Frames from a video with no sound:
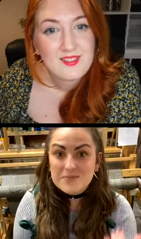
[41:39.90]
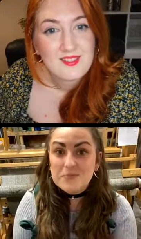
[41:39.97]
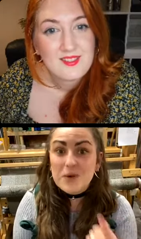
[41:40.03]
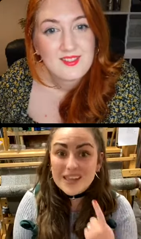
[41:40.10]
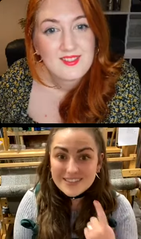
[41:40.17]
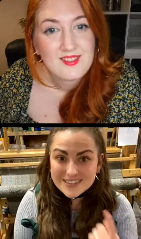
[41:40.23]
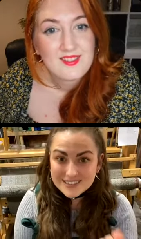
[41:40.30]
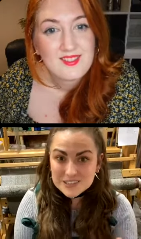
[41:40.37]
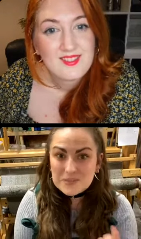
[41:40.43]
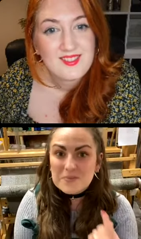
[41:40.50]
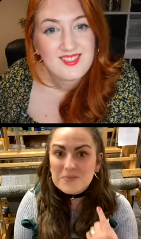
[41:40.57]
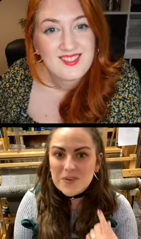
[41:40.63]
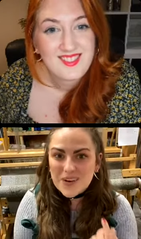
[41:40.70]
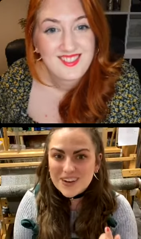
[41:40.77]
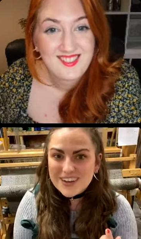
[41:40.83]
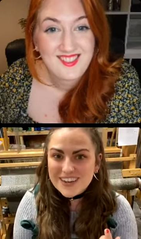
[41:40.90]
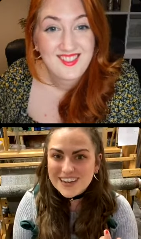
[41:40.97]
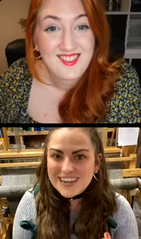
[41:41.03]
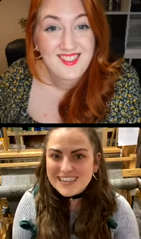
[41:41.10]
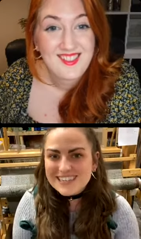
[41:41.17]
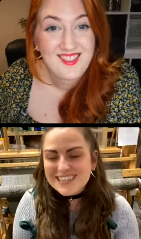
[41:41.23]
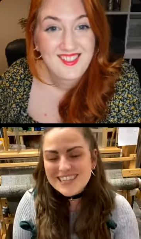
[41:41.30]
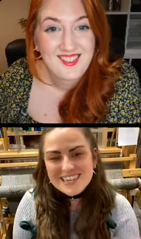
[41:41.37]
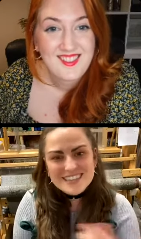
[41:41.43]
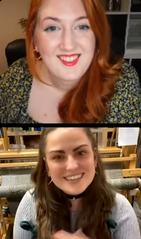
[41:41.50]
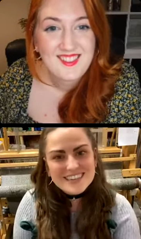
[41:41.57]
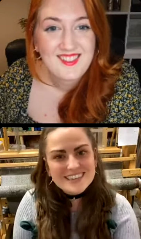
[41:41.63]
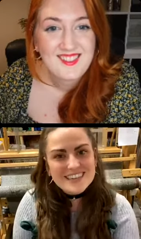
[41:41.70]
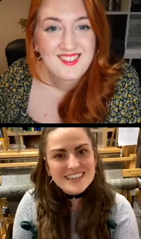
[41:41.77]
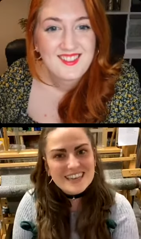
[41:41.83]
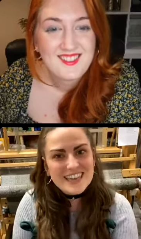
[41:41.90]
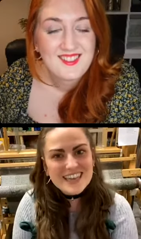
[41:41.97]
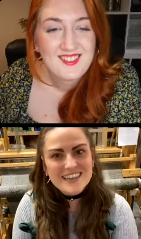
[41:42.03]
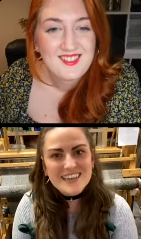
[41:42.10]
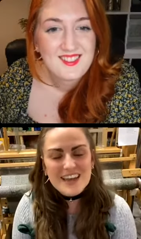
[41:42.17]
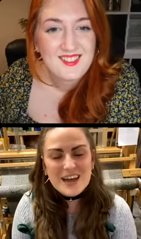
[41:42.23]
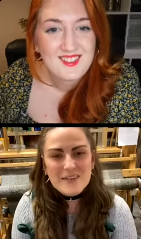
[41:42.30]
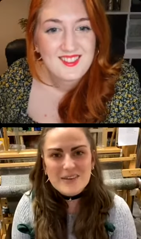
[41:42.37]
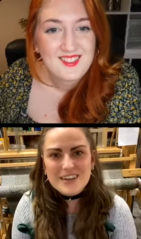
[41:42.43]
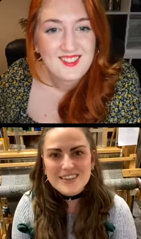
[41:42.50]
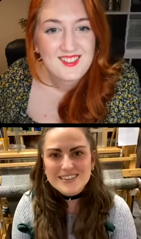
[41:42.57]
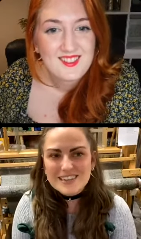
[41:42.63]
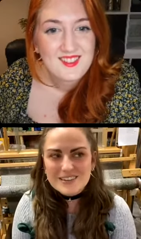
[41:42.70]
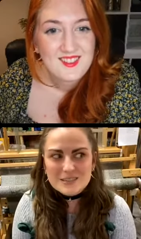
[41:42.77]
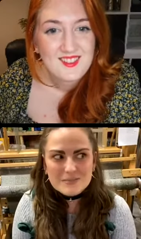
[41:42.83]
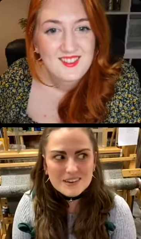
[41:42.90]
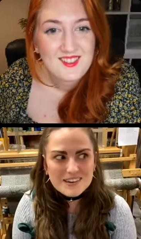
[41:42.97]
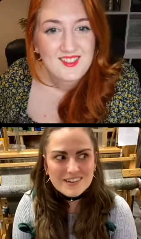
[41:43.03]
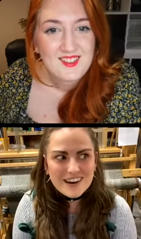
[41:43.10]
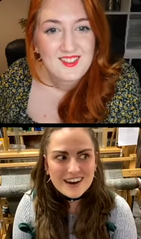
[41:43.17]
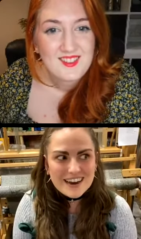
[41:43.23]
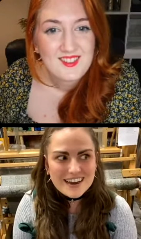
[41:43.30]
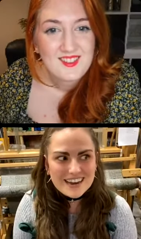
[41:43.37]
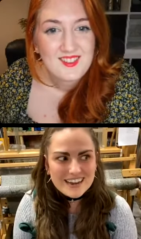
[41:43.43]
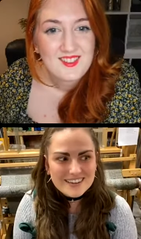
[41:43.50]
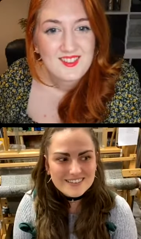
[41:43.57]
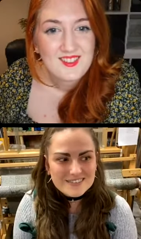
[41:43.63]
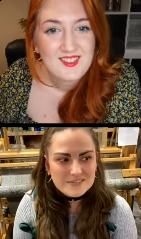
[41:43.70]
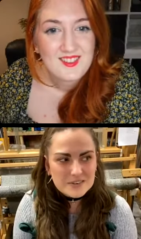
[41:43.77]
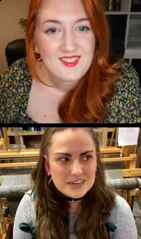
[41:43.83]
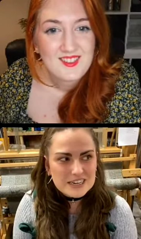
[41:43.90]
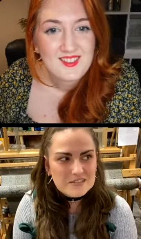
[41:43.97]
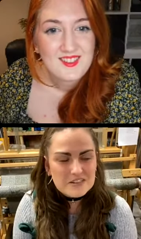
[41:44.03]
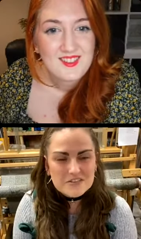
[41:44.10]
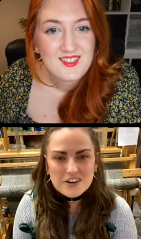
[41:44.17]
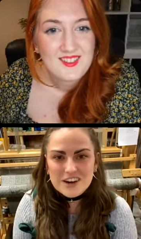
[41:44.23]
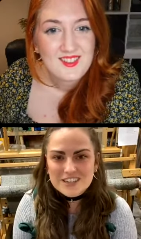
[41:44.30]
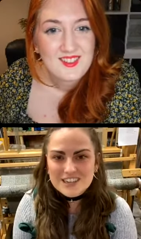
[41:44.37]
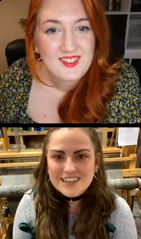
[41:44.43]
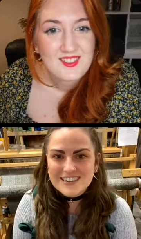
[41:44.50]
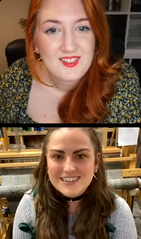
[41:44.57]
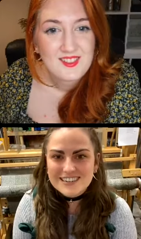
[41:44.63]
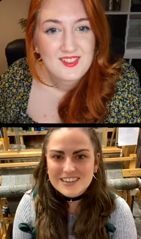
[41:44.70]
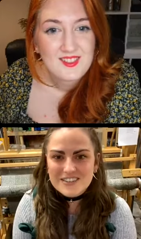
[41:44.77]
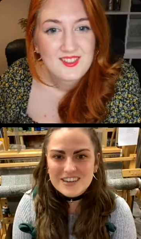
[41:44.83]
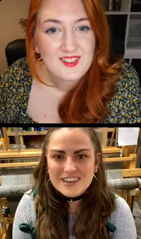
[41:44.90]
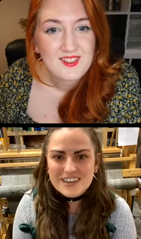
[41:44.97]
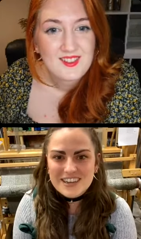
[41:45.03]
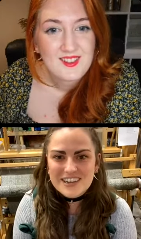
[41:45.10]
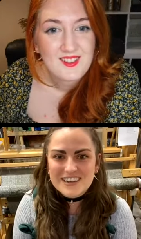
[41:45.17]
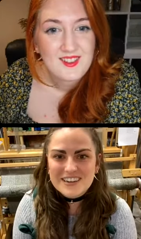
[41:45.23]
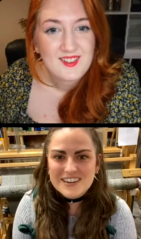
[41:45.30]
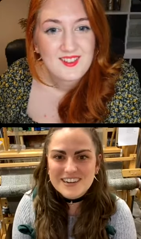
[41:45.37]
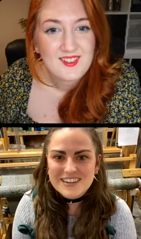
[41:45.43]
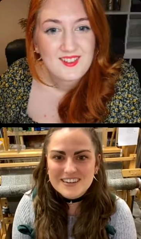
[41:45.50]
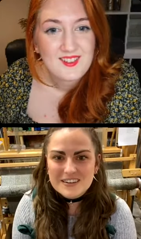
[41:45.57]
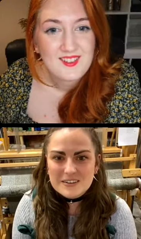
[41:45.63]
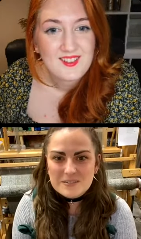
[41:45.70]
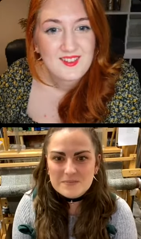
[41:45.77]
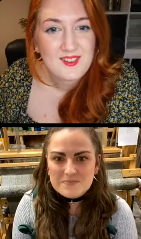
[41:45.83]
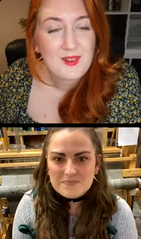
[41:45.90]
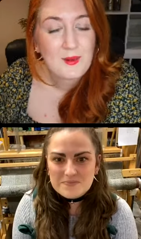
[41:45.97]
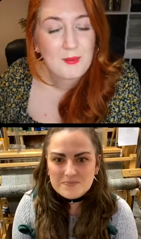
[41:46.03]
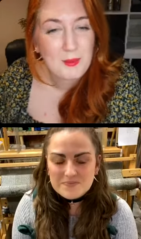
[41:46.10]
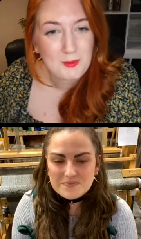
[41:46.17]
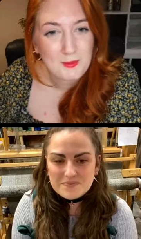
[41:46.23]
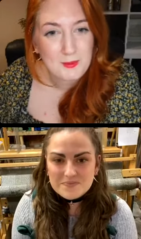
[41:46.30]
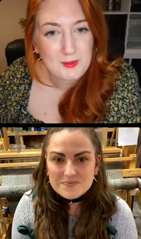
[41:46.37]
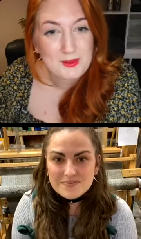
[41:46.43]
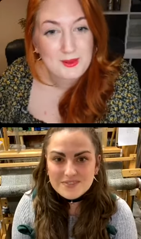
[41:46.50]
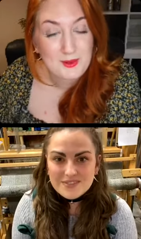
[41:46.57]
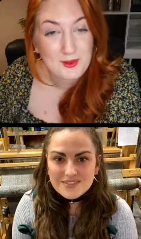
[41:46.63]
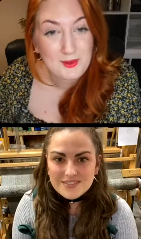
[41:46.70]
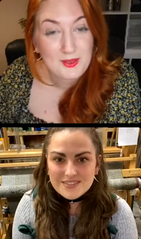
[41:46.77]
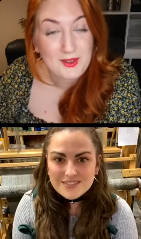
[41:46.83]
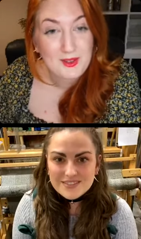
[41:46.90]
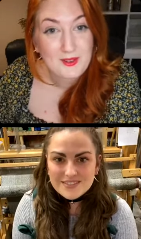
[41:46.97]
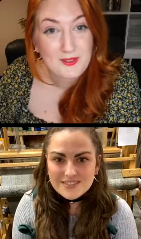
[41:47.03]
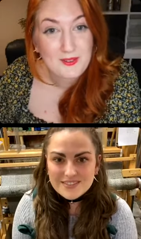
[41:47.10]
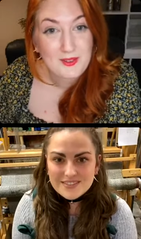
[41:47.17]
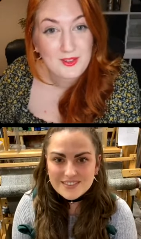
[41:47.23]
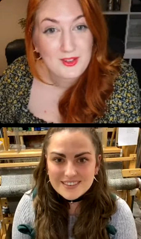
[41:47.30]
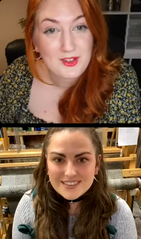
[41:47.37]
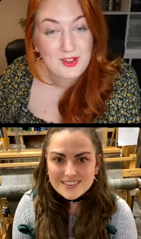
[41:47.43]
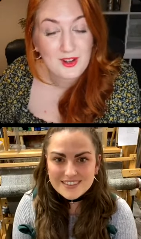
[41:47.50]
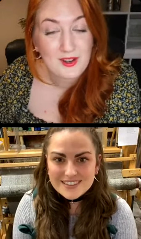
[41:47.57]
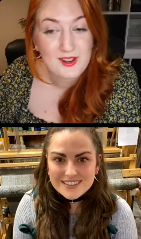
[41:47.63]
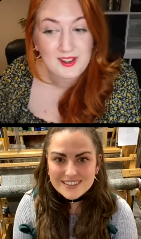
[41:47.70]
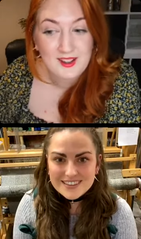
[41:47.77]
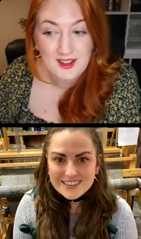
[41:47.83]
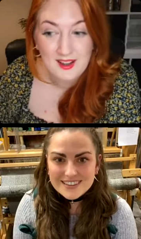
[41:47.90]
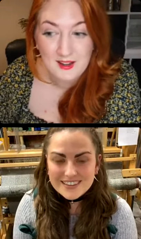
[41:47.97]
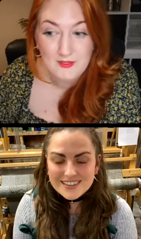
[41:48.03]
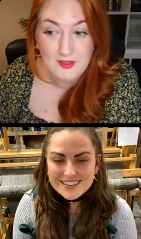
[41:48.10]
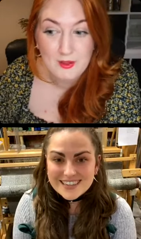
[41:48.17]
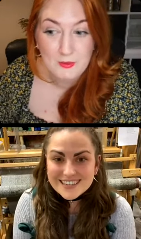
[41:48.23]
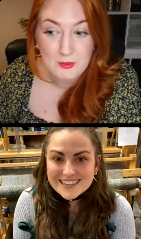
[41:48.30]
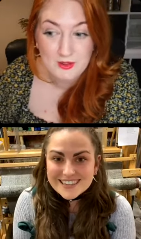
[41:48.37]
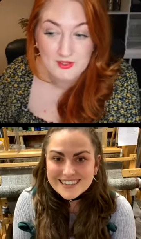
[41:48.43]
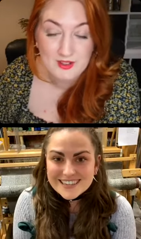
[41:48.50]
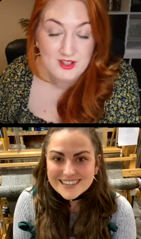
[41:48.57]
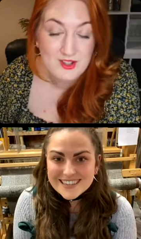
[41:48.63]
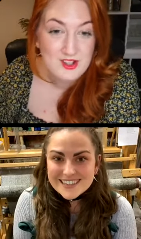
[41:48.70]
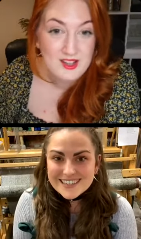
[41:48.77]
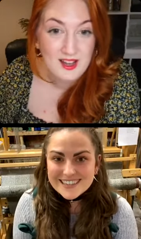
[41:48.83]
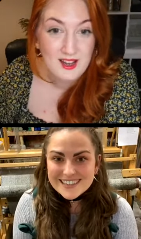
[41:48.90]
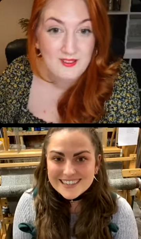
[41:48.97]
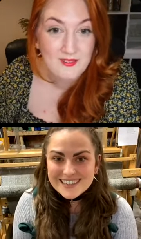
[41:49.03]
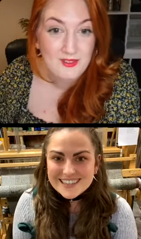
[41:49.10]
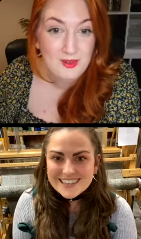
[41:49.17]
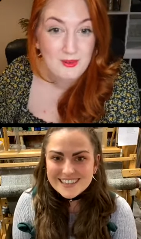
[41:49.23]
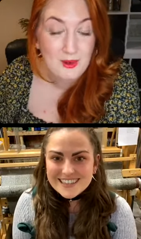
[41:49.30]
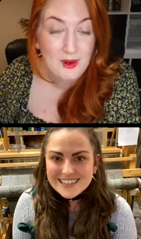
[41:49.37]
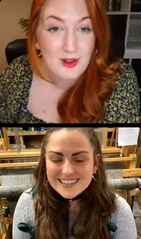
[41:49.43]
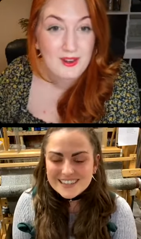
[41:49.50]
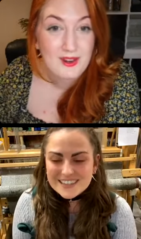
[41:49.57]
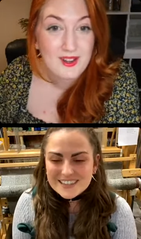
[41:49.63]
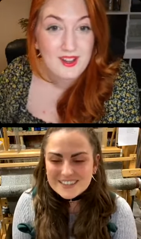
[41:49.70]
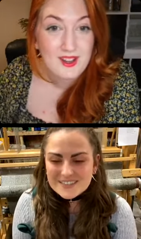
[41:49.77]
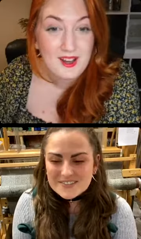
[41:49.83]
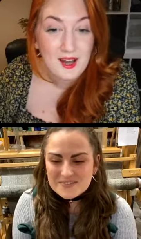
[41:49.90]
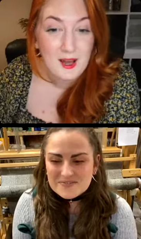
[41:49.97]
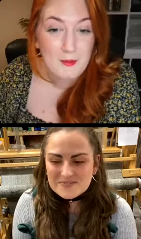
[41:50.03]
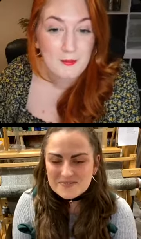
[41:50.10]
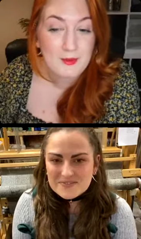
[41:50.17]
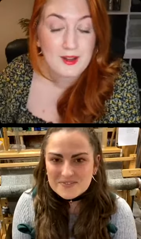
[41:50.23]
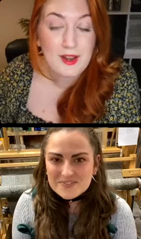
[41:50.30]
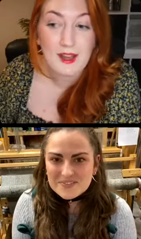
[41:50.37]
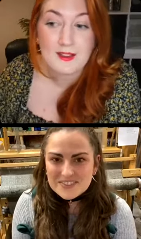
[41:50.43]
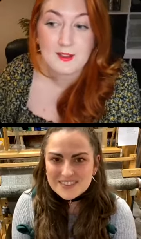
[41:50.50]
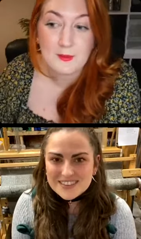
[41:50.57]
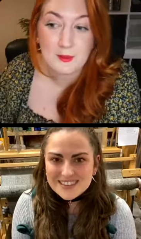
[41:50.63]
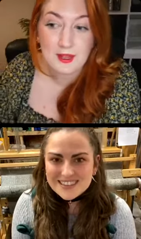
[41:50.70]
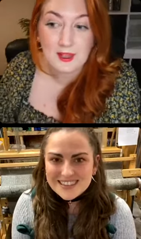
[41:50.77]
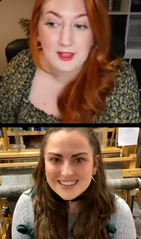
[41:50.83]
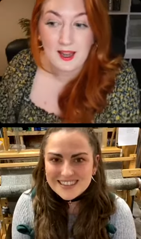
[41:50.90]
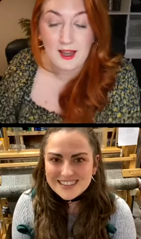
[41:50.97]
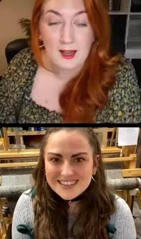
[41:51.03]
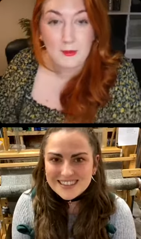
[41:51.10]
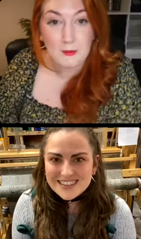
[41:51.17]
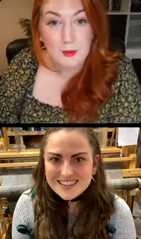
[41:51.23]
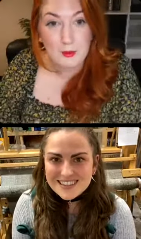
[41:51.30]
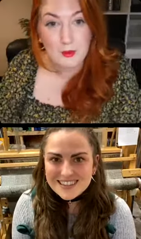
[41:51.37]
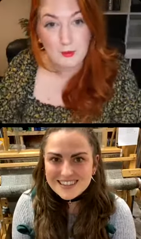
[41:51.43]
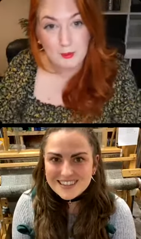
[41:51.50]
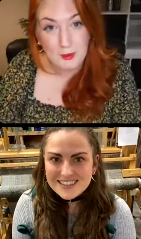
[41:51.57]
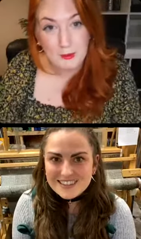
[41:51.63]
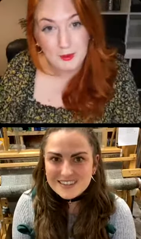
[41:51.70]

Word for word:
Speaker 1: with someone since I did Lady Hammer. So it's been great and really refreshing. So thank you.
Speaker 2: No problem at all. Thank you for joining, and I feel privileged to have you on. Um, next week, I'm going to be